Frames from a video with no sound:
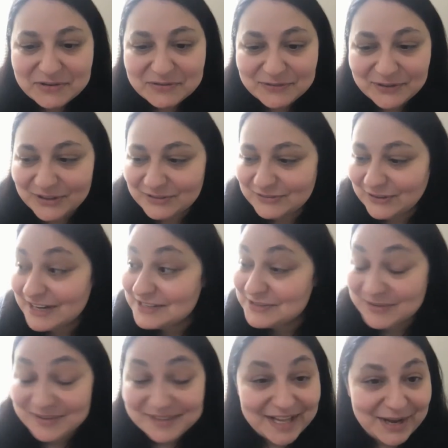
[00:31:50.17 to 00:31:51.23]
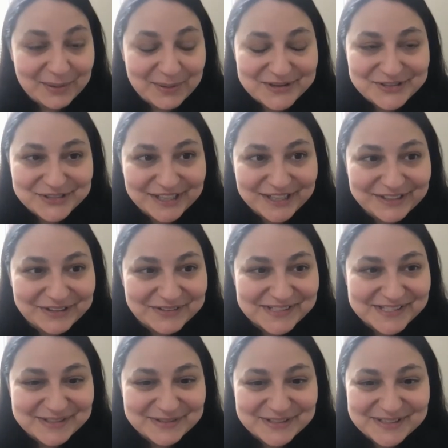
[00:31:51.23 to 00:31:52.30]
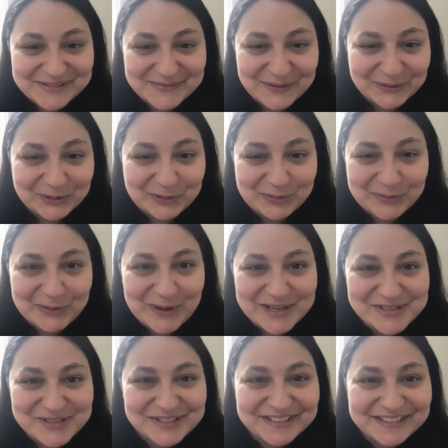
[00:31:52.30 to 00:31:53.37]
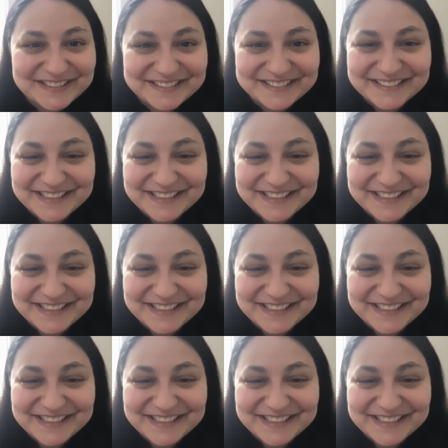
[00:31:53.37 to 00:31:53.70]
you for answering that question. I know it's a vulnerable question, and